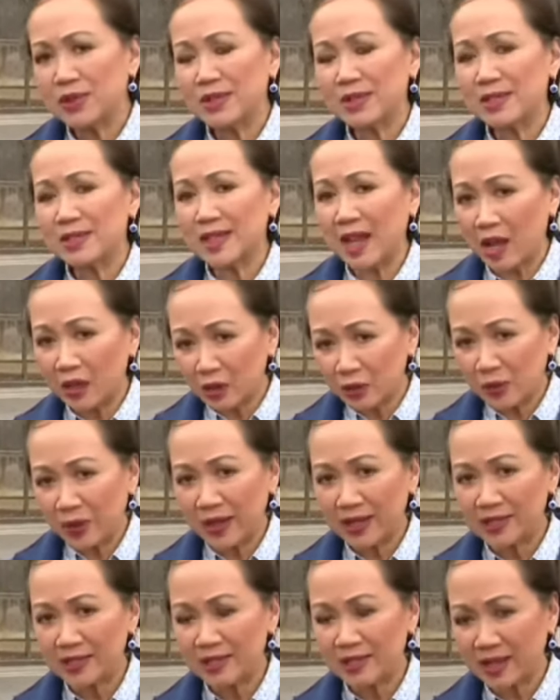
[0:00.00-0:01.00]
he was a
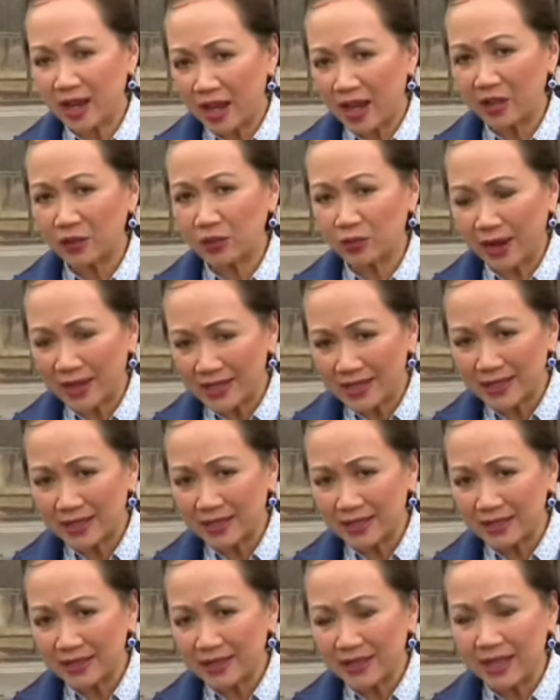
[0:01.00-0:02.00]
Southwest Side
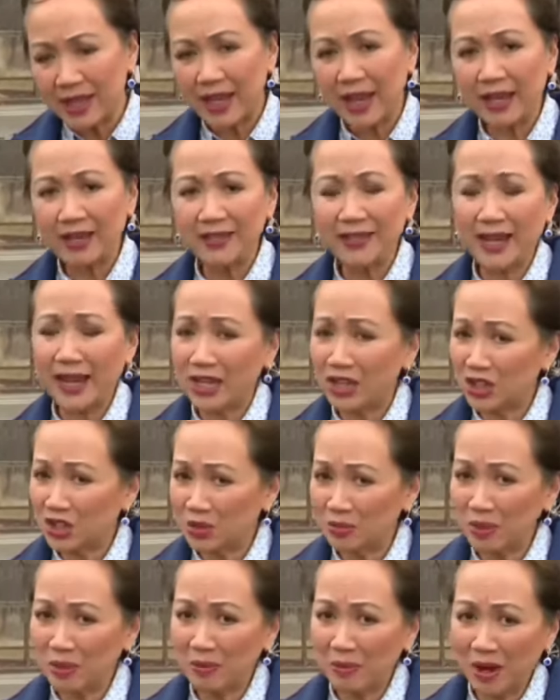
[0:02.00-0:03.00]
resident,
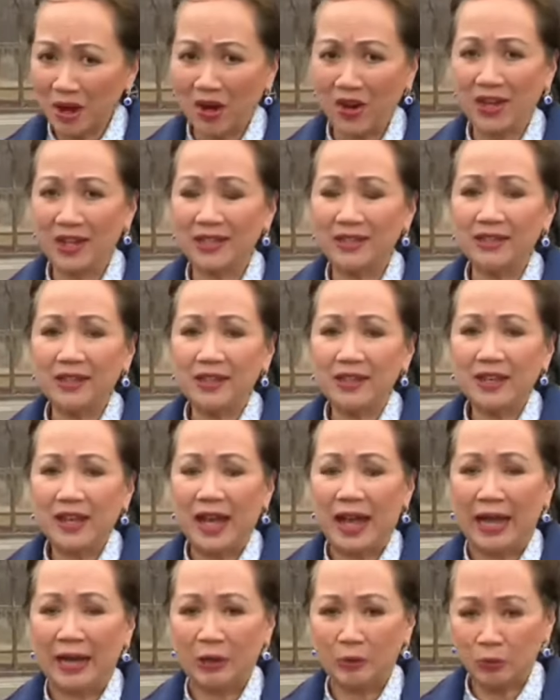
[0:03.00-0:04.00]
engaged to be married,
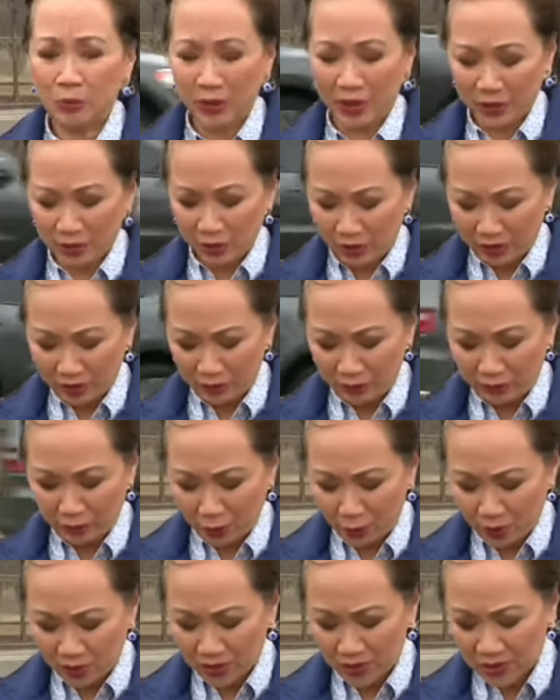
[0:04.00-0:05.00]
had a brother on the
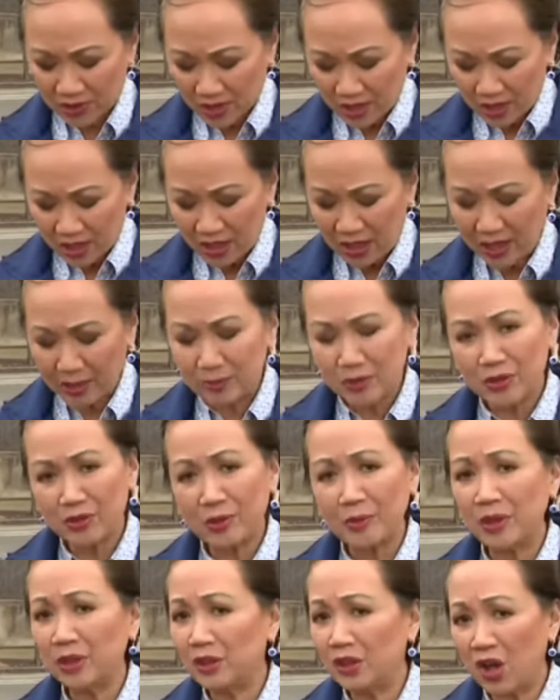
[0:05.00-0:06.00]
force, comes
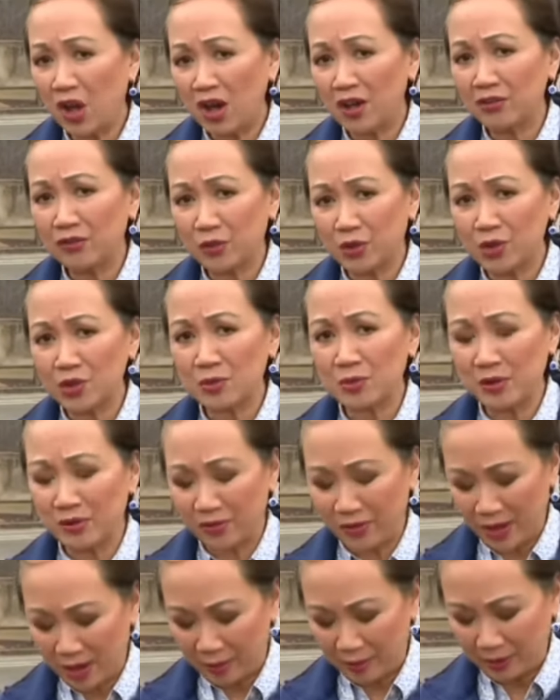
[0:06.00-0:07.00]
from a law
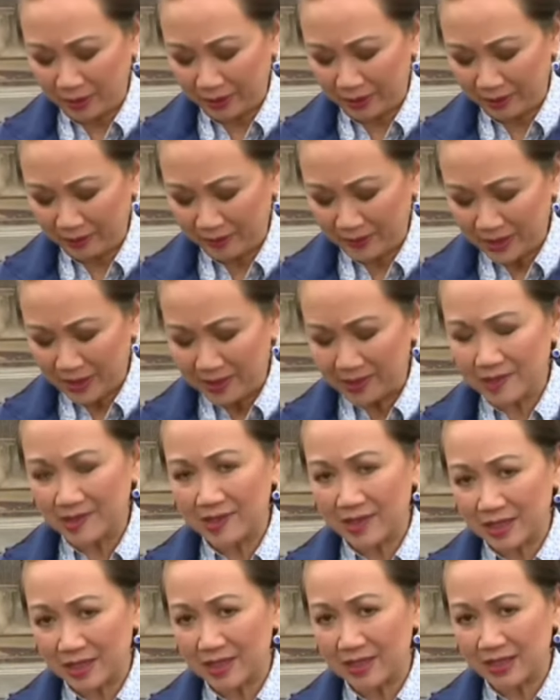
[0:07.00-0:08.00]
enforcement family.
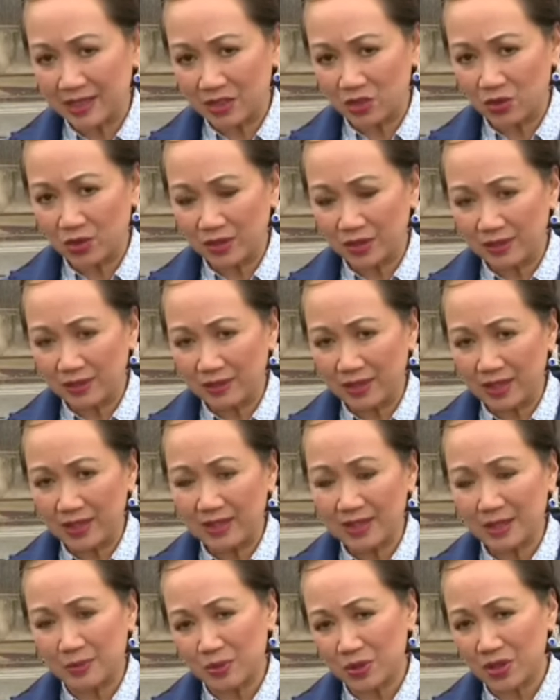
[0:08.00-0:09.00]
The 6th District
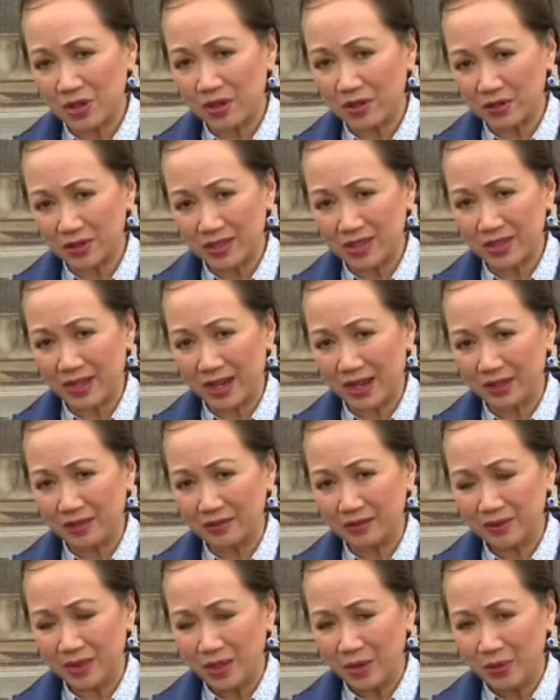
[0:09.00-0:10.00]
in deep sorrow today.
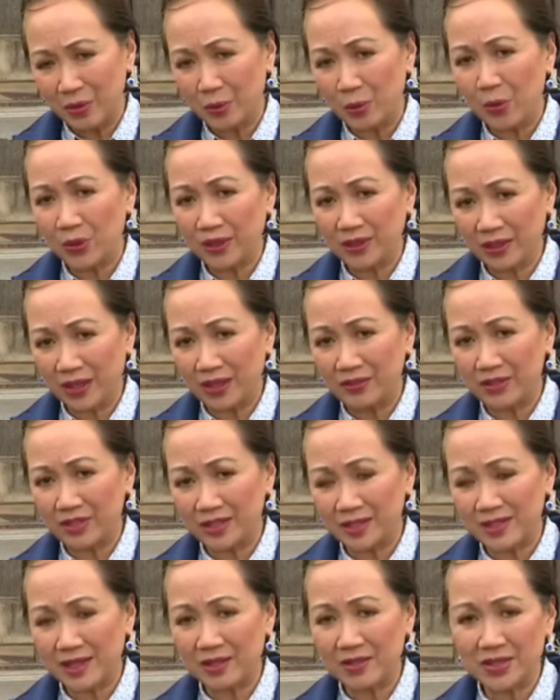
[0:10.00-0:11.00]
Reporting live
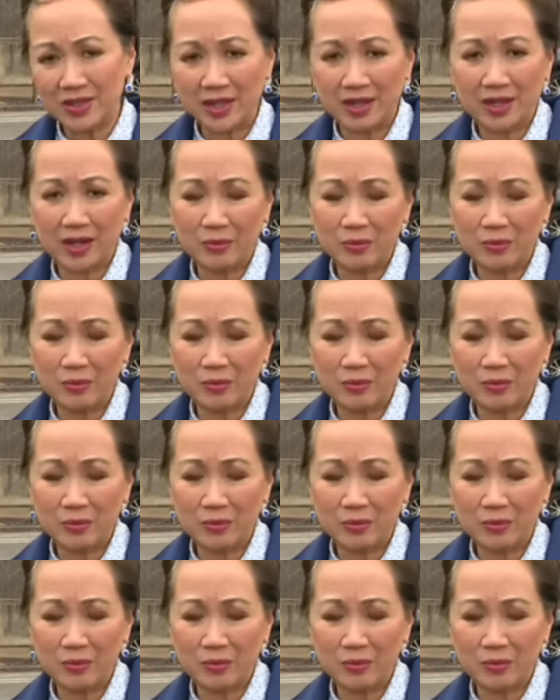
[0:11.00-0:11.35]
on the South